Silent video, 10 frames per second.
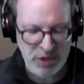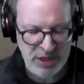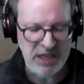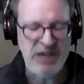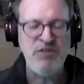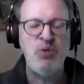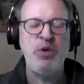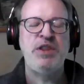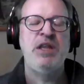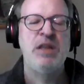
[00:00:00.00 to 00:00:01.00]
even
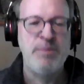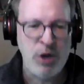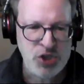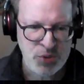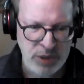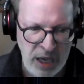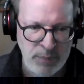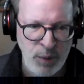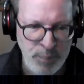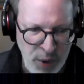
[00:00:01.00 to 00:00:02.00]
within the most
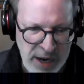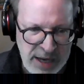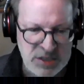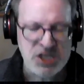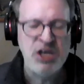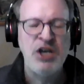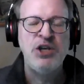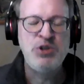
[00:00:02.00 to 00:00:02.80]
reliable brands,